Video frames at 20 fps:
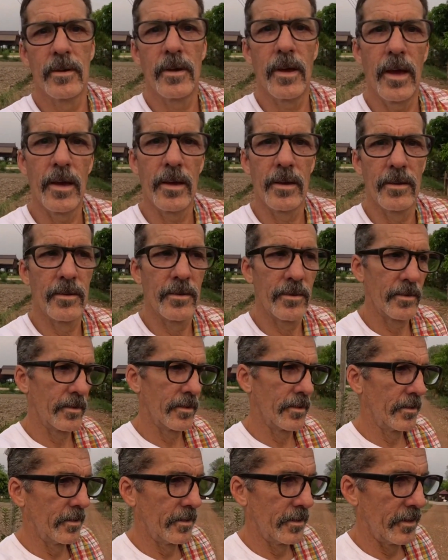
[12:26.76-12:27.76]
Yeah,
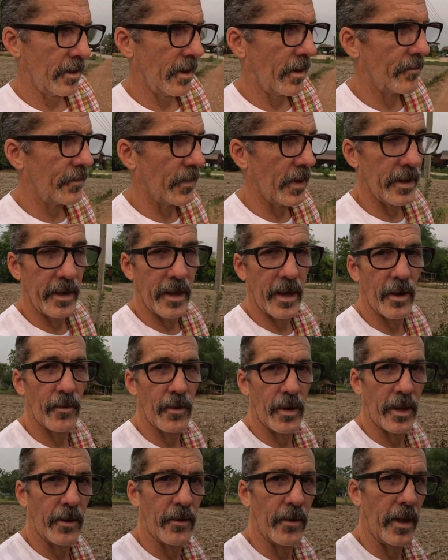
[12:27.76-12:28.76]
I'll find out
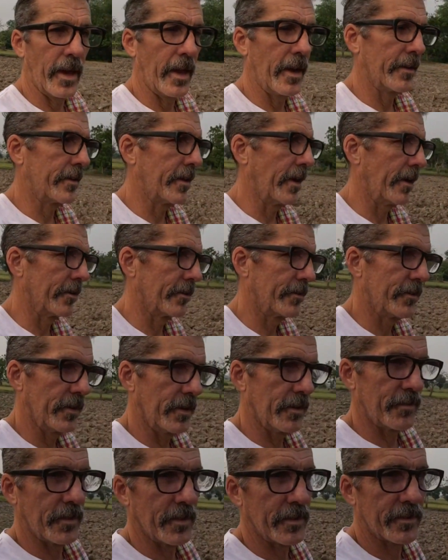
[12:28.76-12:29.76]
when I go to edit there, see
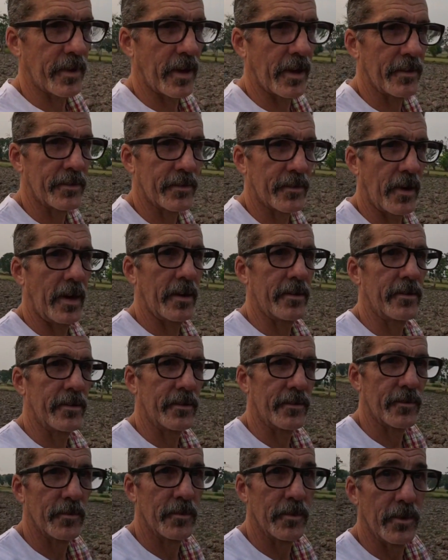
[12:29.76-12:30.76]
if it's got
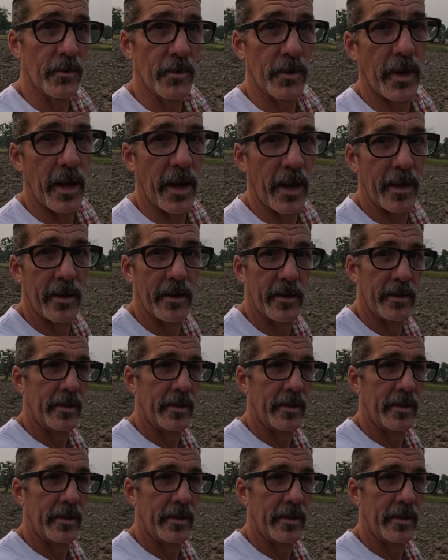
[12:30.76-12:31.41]
scratches from doing that.